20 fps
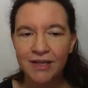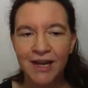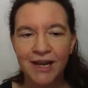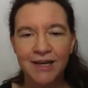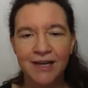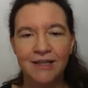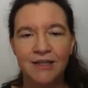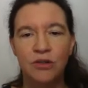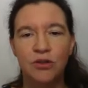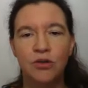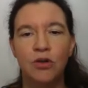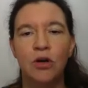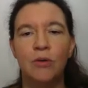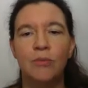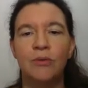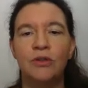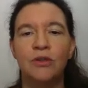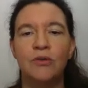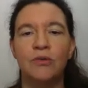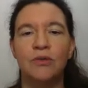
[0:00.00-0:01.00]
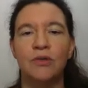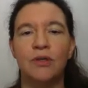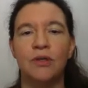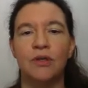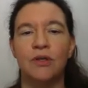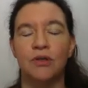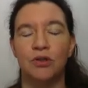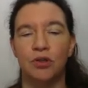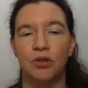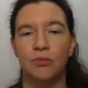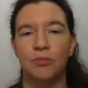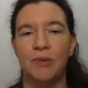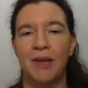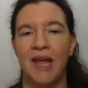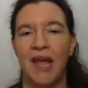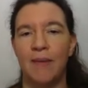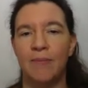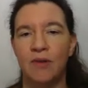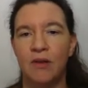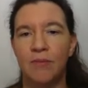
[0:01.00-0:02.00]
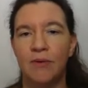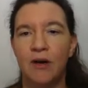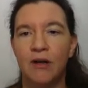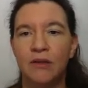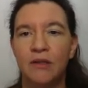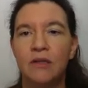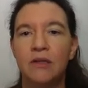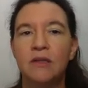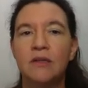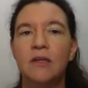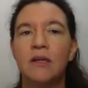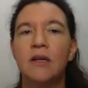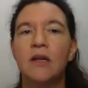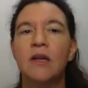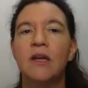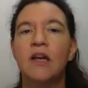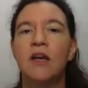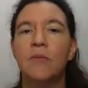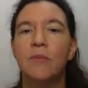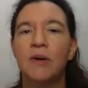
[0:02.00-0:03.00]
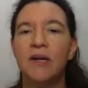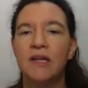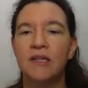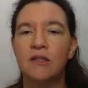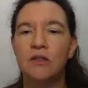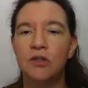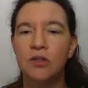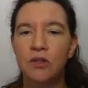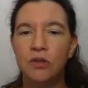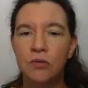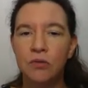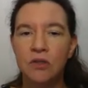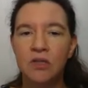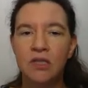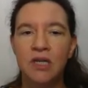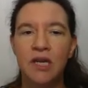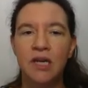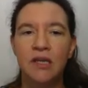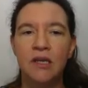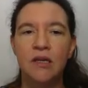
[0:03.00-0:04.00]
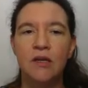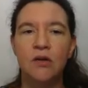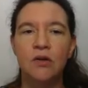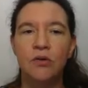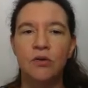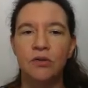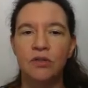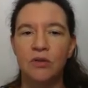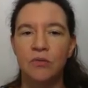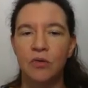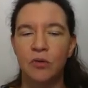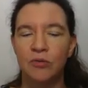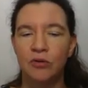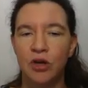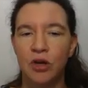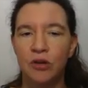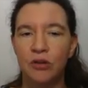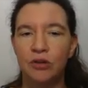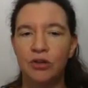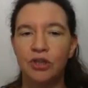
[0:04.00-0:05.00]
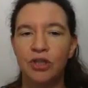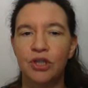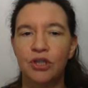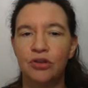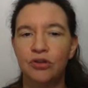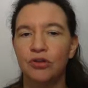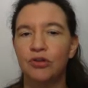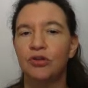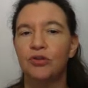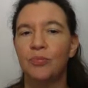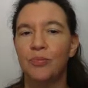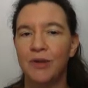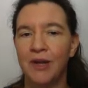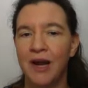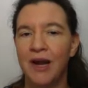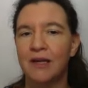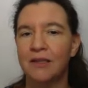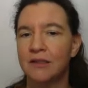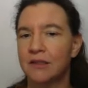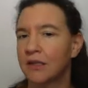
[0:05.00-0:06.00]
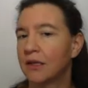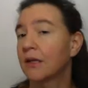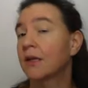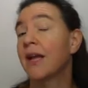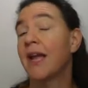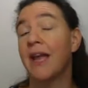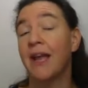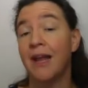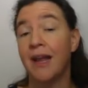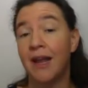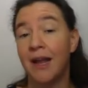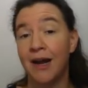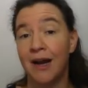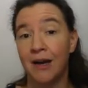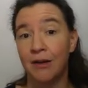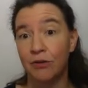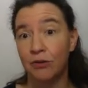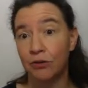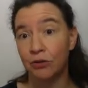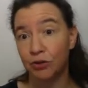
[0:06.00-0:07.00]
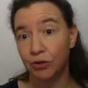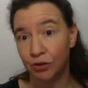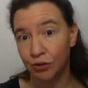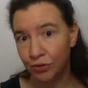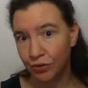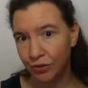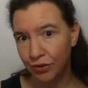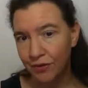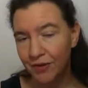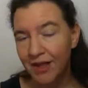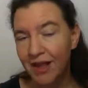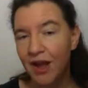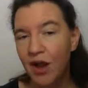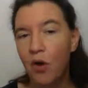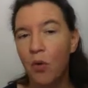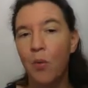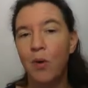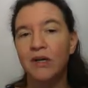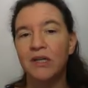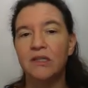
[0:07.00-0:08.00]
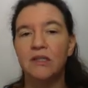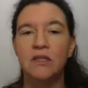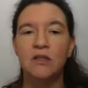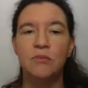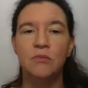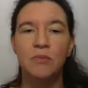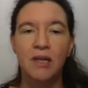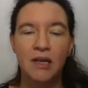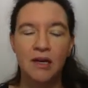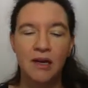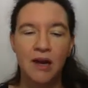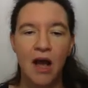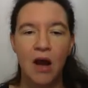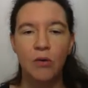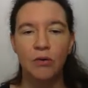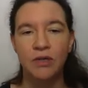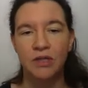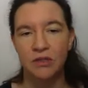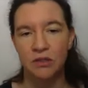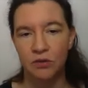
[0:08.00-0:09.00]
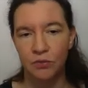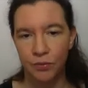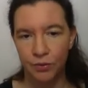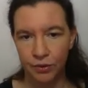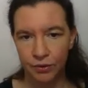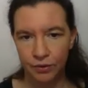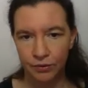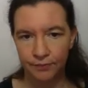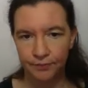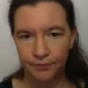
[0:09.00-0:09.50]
And as a normal user, you should be happy about this. But as a student taking a course in cryptology, you should be asking, hey, are you sure? What does it mean? How does it work?